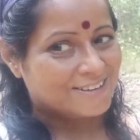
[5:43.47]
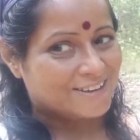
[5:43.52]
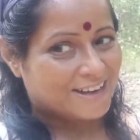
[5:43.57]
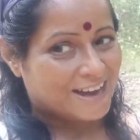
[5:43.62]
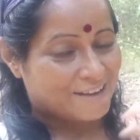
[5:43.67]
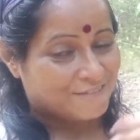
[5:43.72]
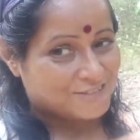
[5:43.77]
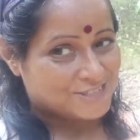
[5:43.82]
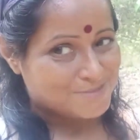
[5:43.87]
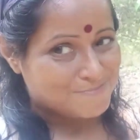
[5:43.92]

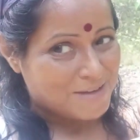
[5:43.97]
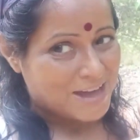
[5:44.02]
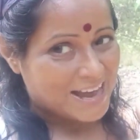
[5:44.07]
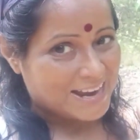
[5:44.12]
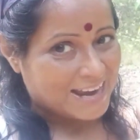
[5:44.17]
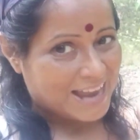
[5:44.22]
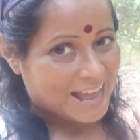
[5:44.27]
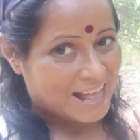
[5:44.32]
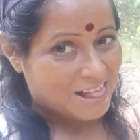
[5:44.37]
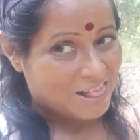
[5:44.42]
look after
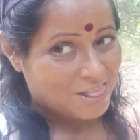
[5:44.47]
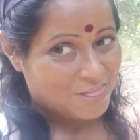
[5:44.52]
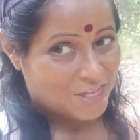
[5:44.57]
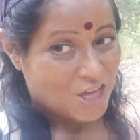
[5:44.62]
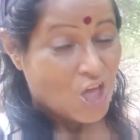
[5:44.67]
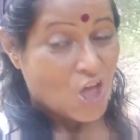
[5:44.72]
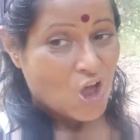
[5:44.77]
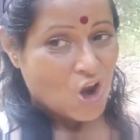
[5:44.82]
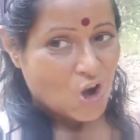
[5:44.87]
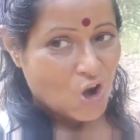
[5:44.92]
my
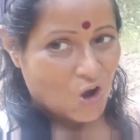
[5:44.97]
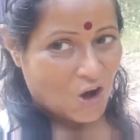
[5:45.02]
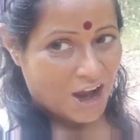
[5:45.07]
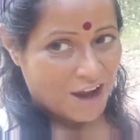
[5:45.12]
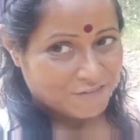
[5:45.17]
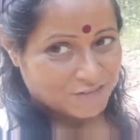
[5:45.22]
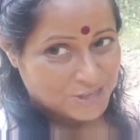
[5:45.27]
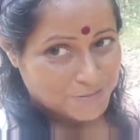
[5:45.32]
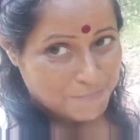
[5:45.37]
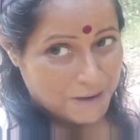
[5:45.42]
health, look
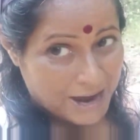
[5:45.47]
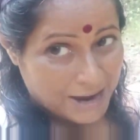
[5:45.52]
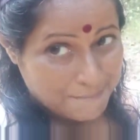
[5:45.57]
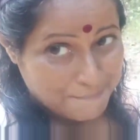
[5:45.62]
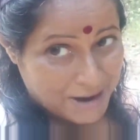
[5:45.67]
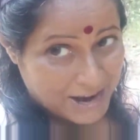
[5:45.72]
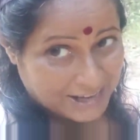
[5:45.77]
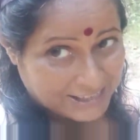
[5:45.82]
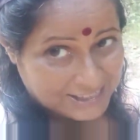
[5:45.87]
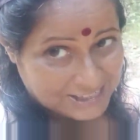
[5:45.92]
after my
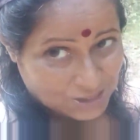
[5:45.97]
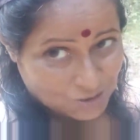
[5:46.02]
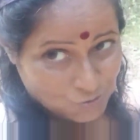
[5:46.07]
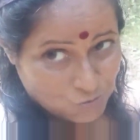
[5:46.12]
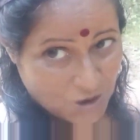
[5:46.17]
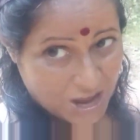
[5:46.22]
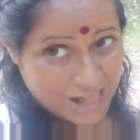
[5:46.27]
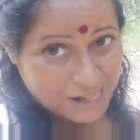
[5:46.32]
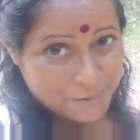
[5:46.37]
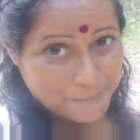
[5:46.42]
mind
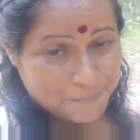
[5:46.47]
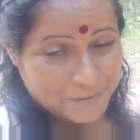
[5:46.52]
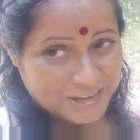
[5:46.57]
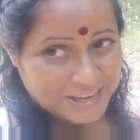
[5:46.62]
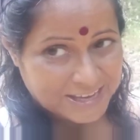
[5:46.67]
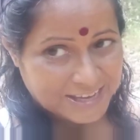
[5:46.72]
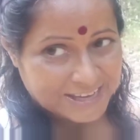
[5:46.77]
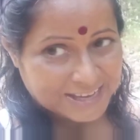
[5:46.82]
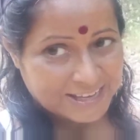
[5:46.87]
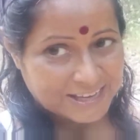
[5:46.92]
and
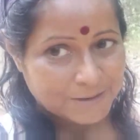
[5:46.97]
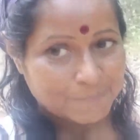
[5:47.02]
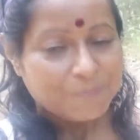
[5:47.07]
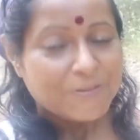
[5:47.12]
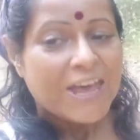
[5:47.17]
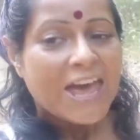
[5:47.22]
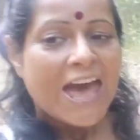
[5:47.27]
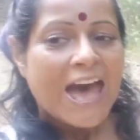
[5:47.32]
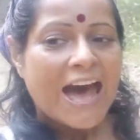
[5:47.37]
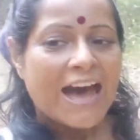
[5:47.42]
well-being,
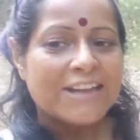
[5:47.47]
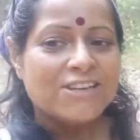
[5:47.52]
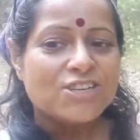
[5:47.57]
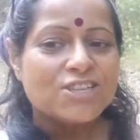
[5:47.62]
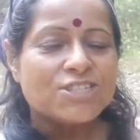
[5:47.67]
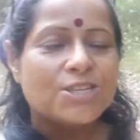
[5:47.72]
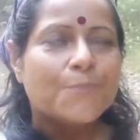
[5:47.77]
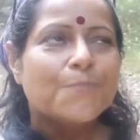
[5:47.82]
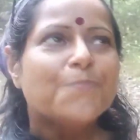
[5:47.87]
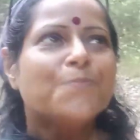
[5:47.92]
and
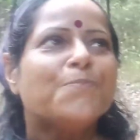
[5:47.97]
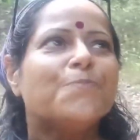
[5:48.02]
just